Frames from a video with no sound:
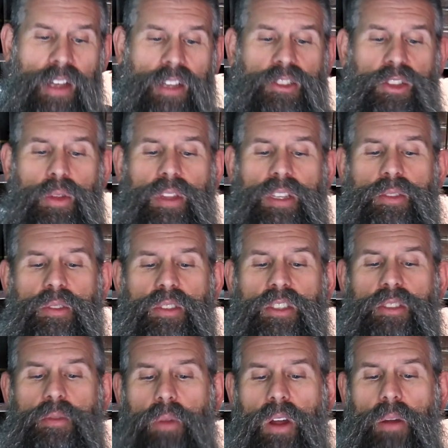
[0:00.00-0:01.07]
So this was a
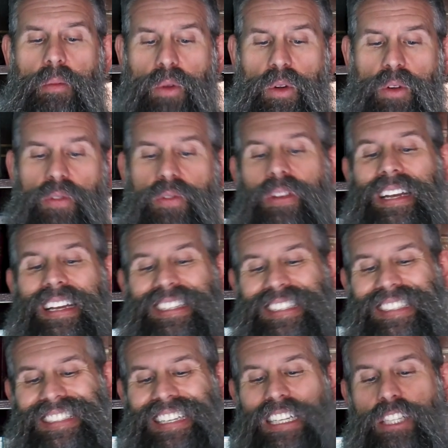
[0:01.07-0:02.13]
smart move,
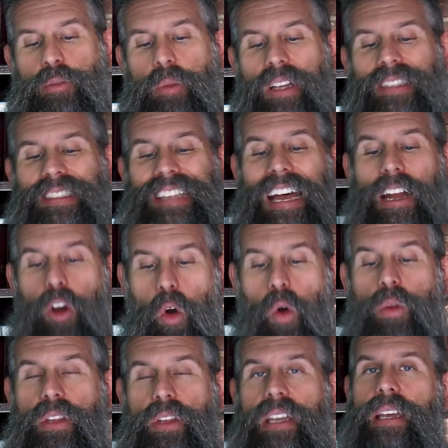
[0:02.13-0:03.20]
since Ishmael is not
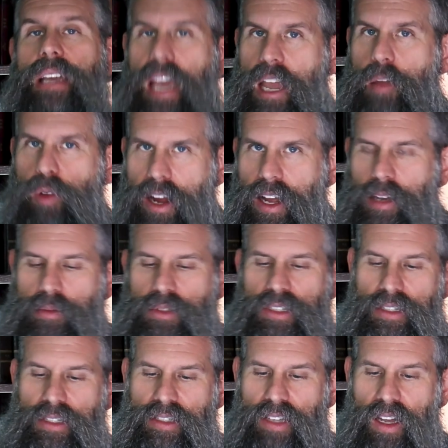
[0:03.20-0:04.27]
only Abraham's
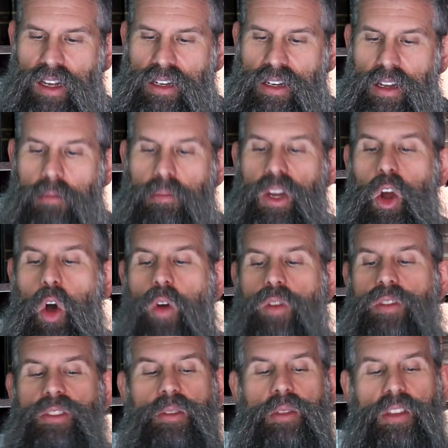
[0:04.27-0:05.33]
son, but
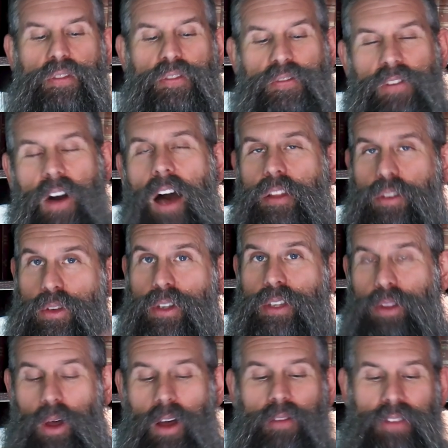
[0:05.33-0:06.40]
also the
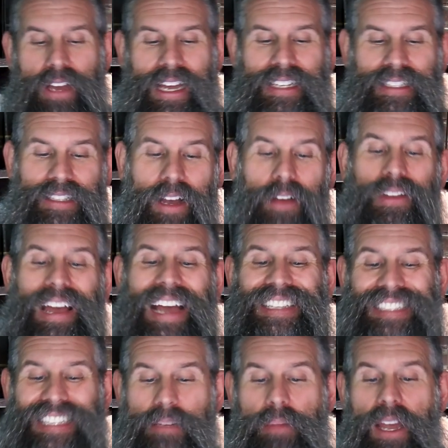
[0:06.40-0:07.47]
father-in-law of Esau,
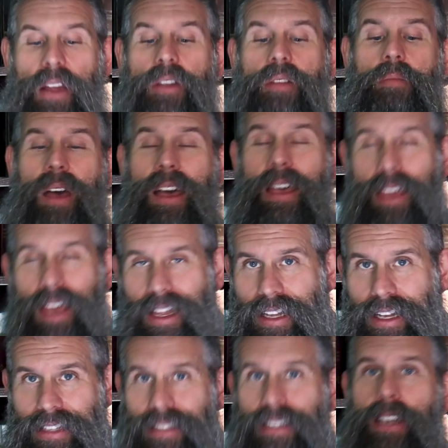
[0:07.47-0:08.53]
as he married
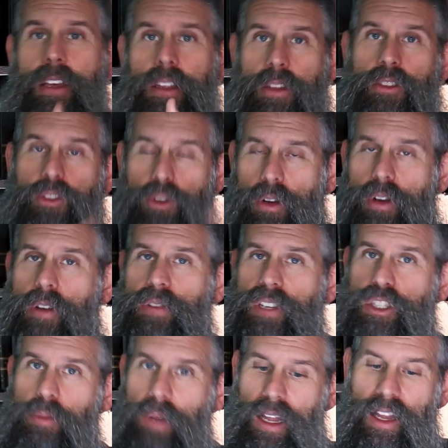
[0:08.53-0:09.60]
Machelet, the daughter of
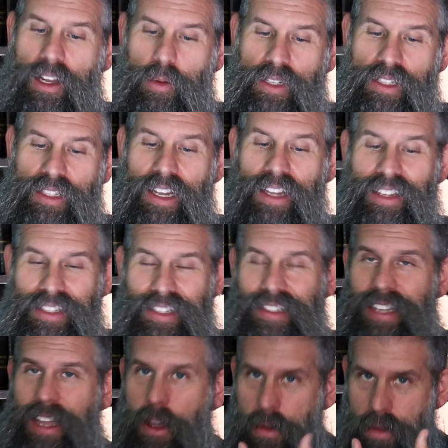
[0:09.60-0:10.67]
Ishmael. Like we said, this is
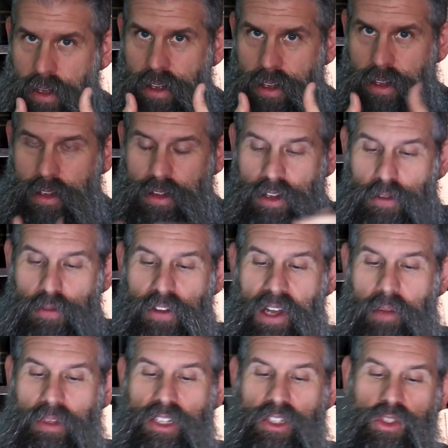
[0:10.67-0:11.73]
how their
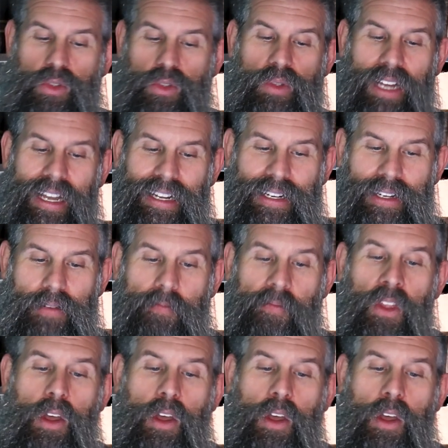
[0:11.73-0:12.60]
families united.